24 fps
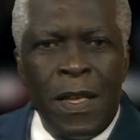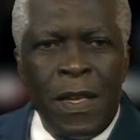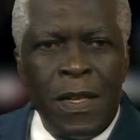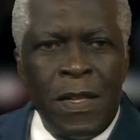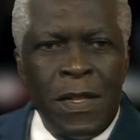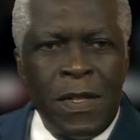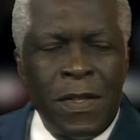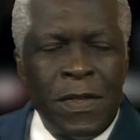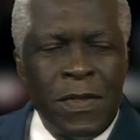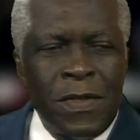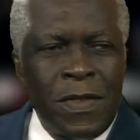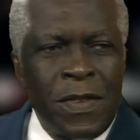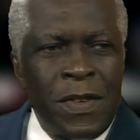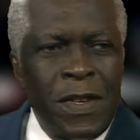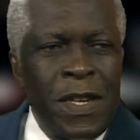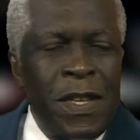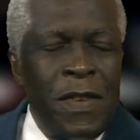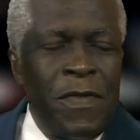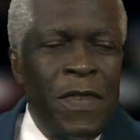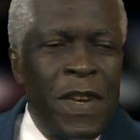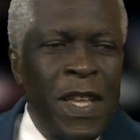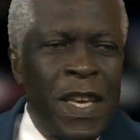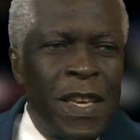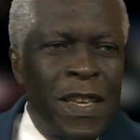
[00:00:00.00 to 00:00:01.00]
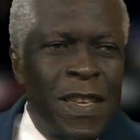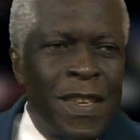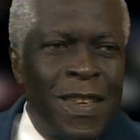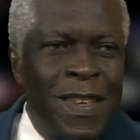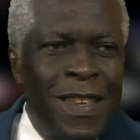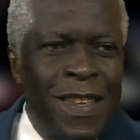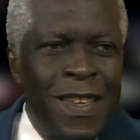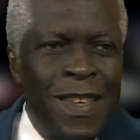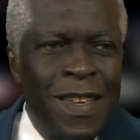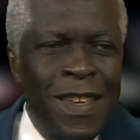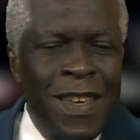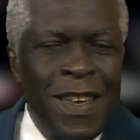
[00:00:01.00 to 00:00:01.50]
Good evening,
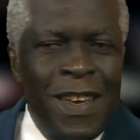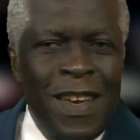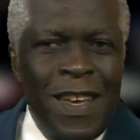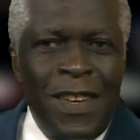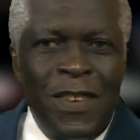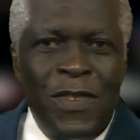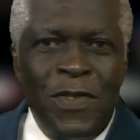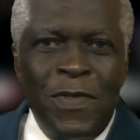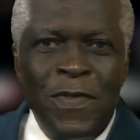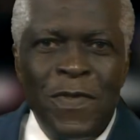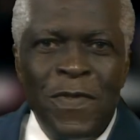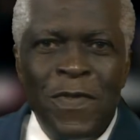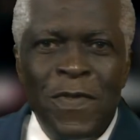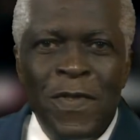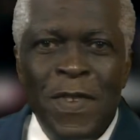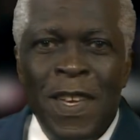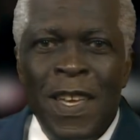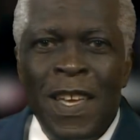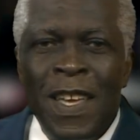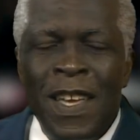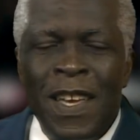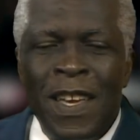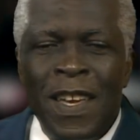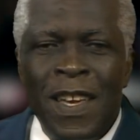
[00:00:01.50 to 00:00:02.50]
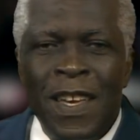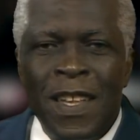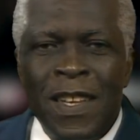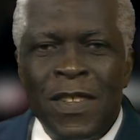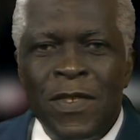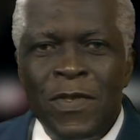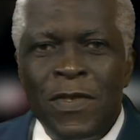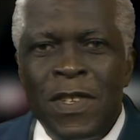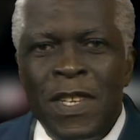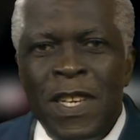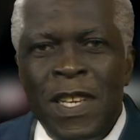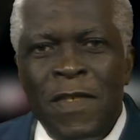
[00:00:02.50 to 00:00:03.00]
Andrew, and
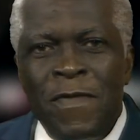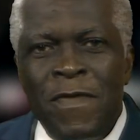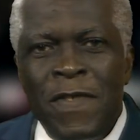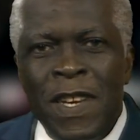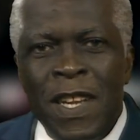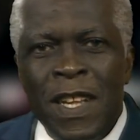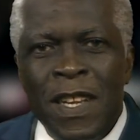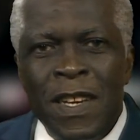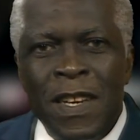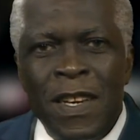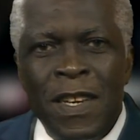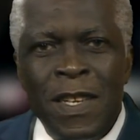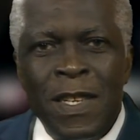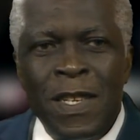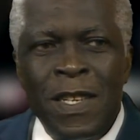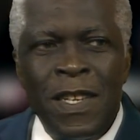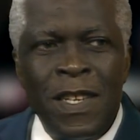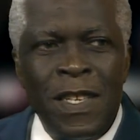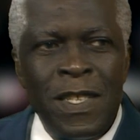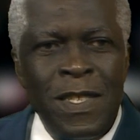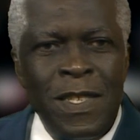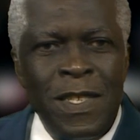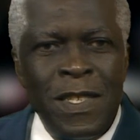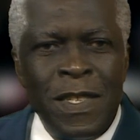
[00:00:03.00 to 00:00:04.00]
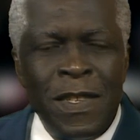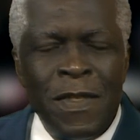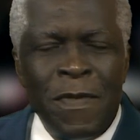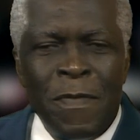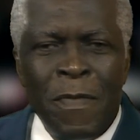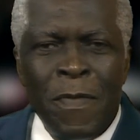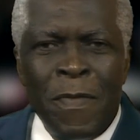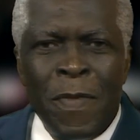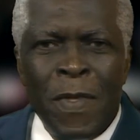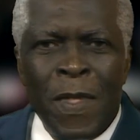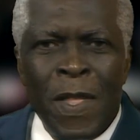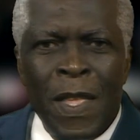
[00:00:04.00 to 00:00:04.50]
good evening, listeners.
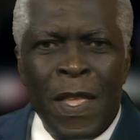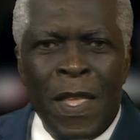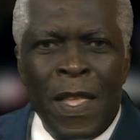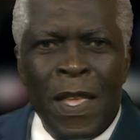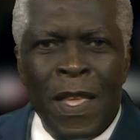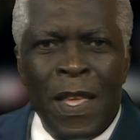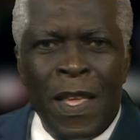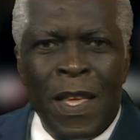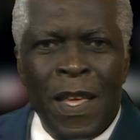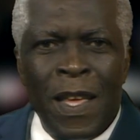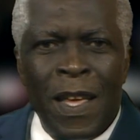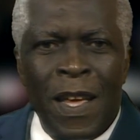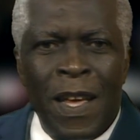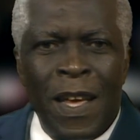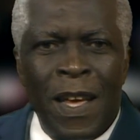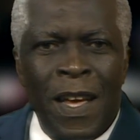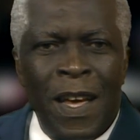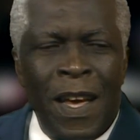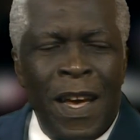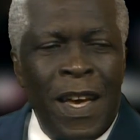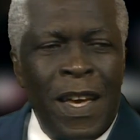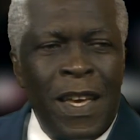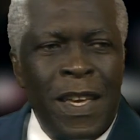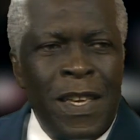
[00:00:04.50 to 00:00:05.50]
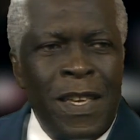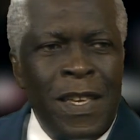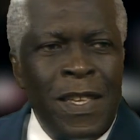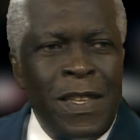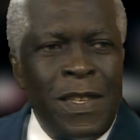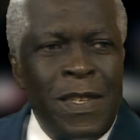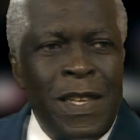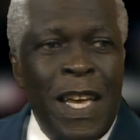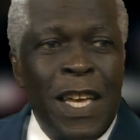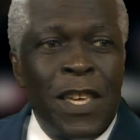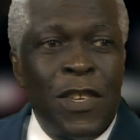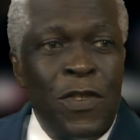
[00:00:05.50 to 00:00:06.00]

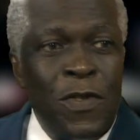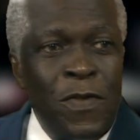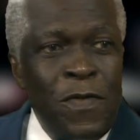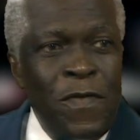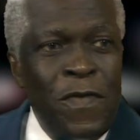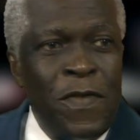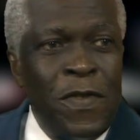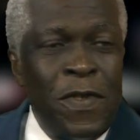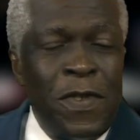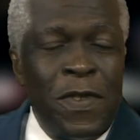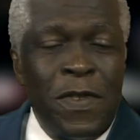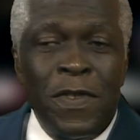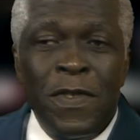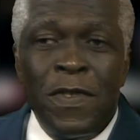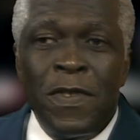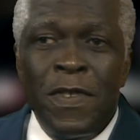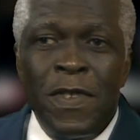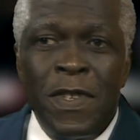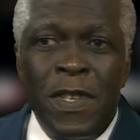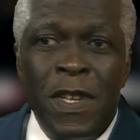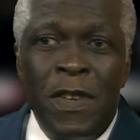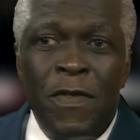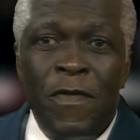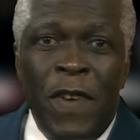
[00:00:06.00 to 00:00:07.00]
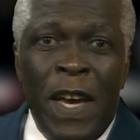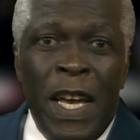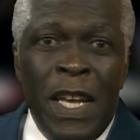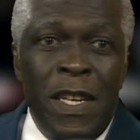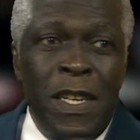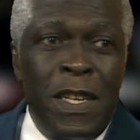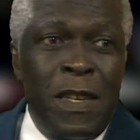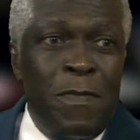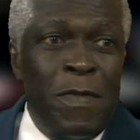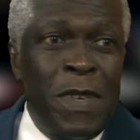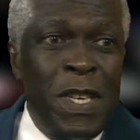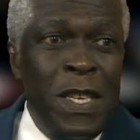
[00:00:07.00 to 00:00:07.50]
I thank you for
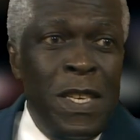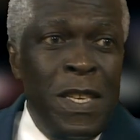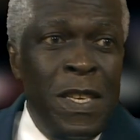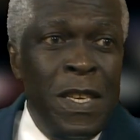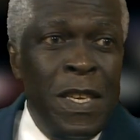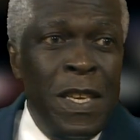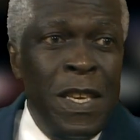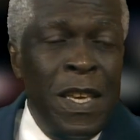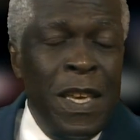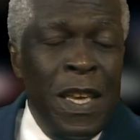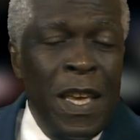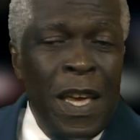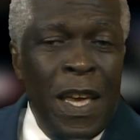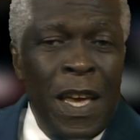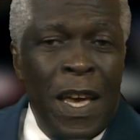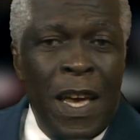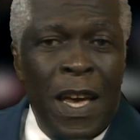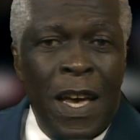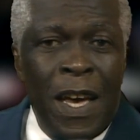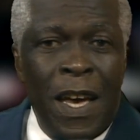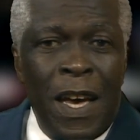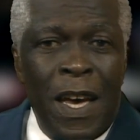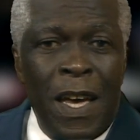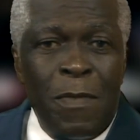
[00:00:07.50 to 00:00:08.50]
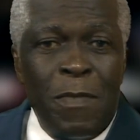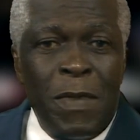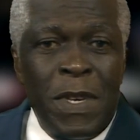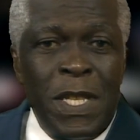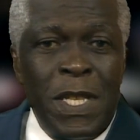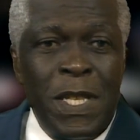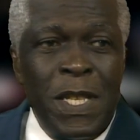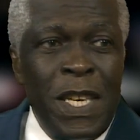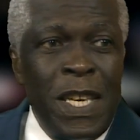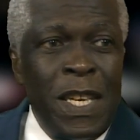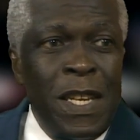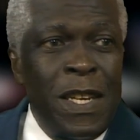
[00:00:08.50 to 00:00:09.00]
inviting me. I
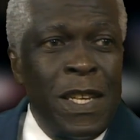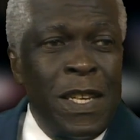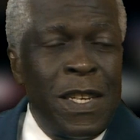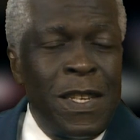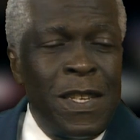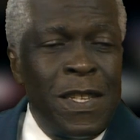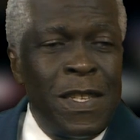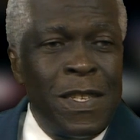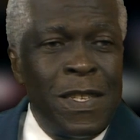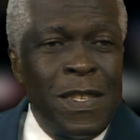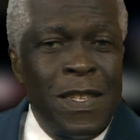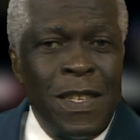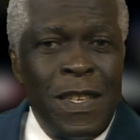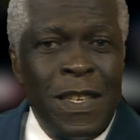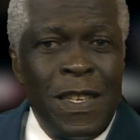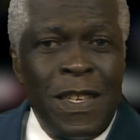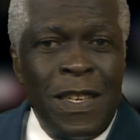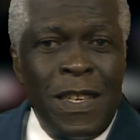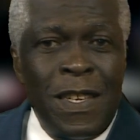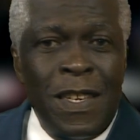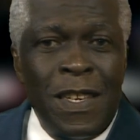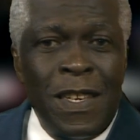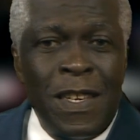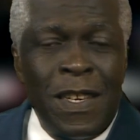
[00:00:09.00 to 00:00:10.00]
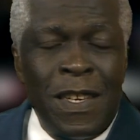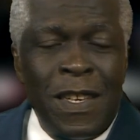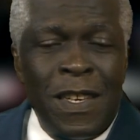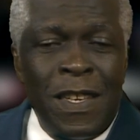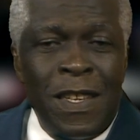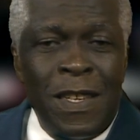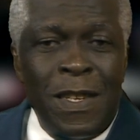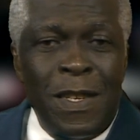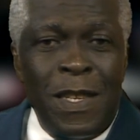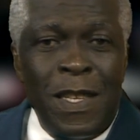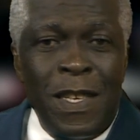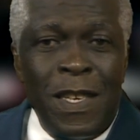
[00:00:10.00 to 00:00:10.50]
must say that
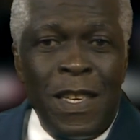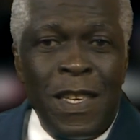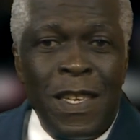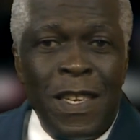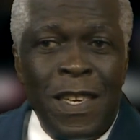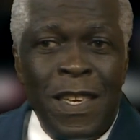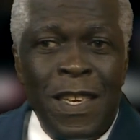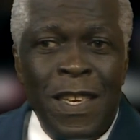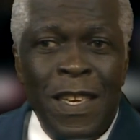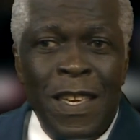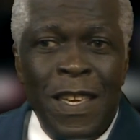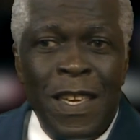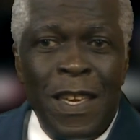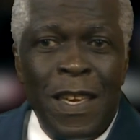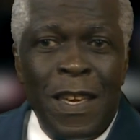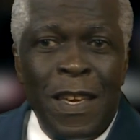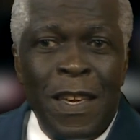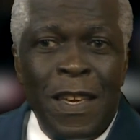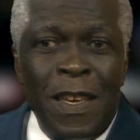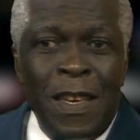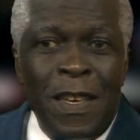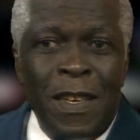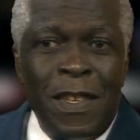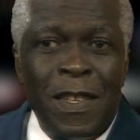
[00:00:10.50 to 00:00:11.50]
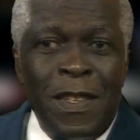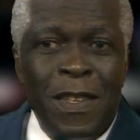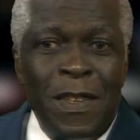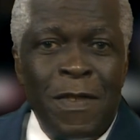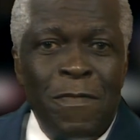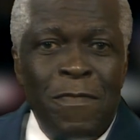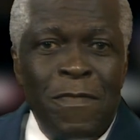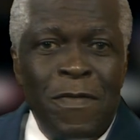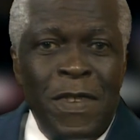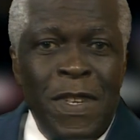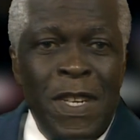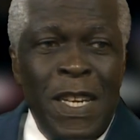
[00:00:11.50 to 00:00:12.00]
the
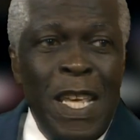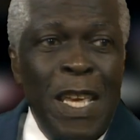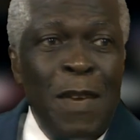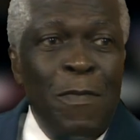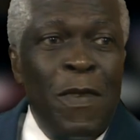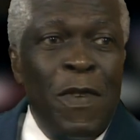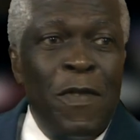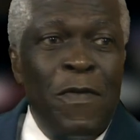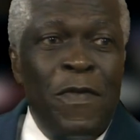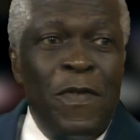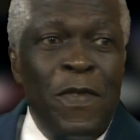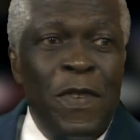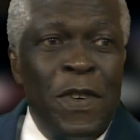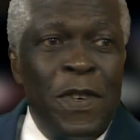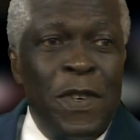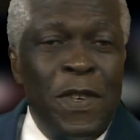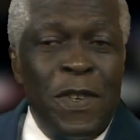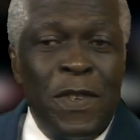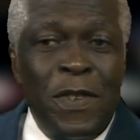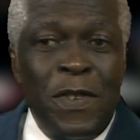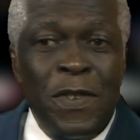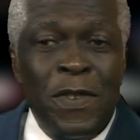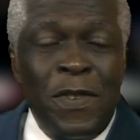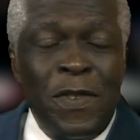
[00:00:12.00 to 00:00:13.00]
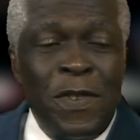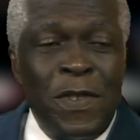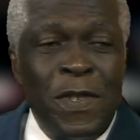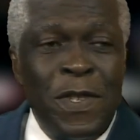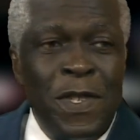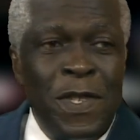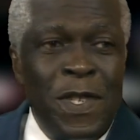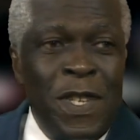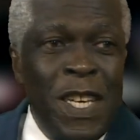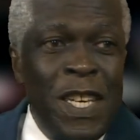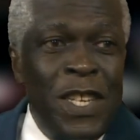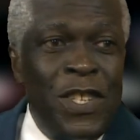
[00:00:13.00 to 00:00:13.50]
name of your
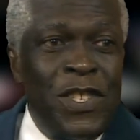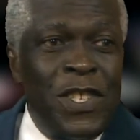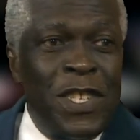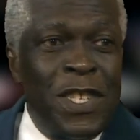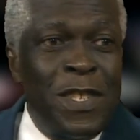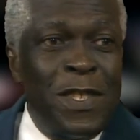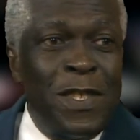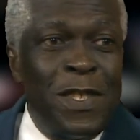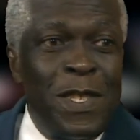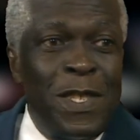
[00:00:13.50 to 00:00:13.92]
station,